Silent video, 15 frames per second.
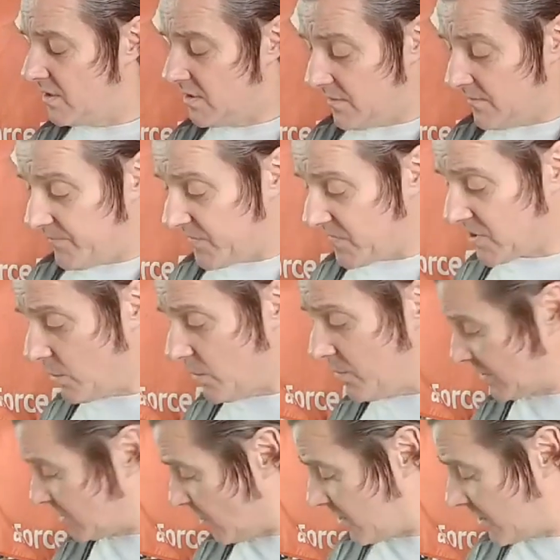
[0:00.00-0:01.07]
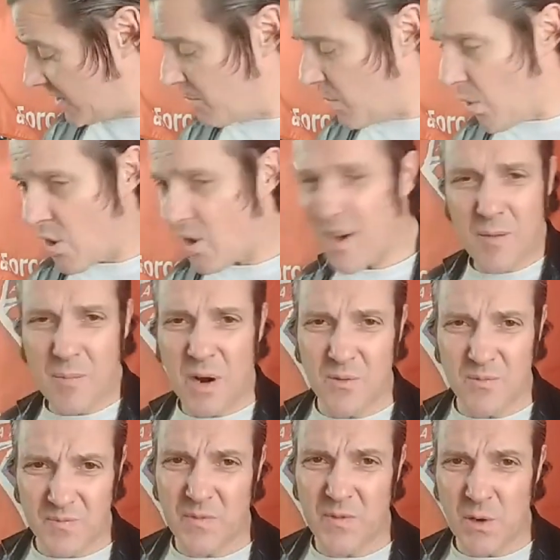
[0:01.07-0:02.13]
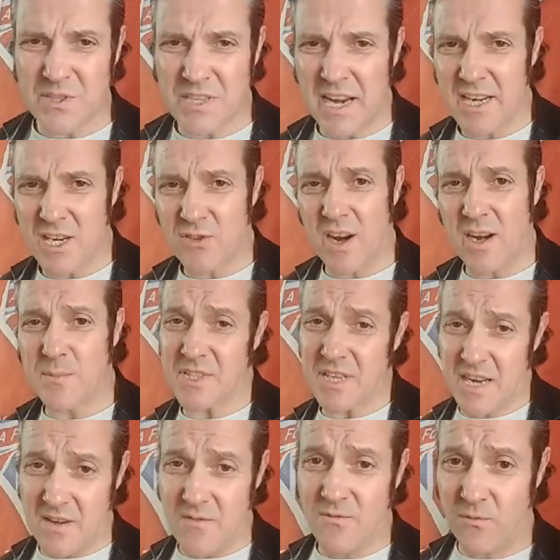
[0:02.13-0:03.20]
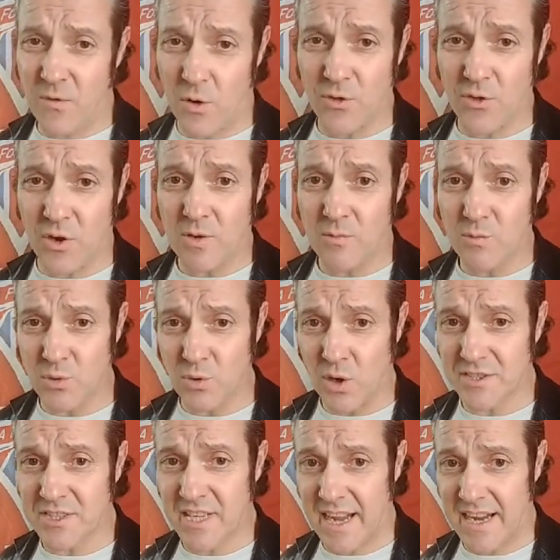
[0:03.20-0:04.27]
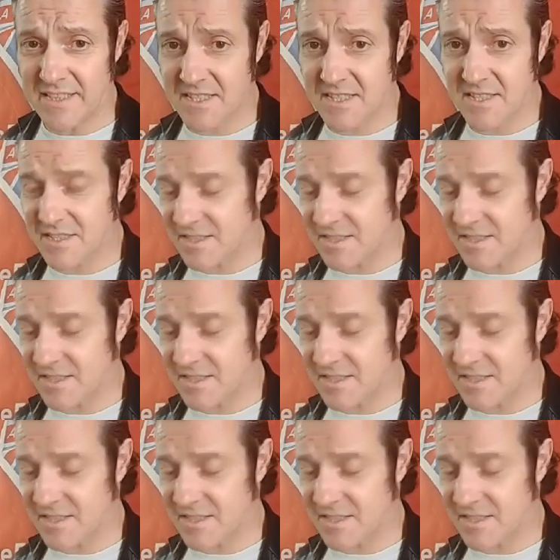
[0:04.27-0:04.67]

So we'll be talking more about those hate crimes in further broadcasts.